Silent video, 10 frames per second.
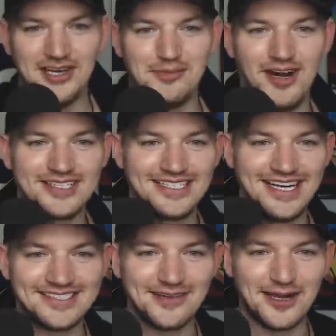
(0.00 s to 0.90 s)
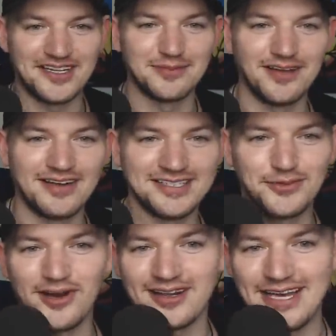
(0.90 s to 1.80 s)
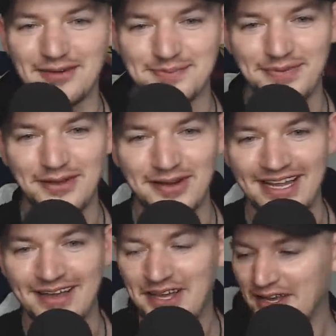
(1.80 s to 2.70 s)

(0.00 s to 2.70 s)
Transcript: O multitasking right there, bro. Nice work. That was you were that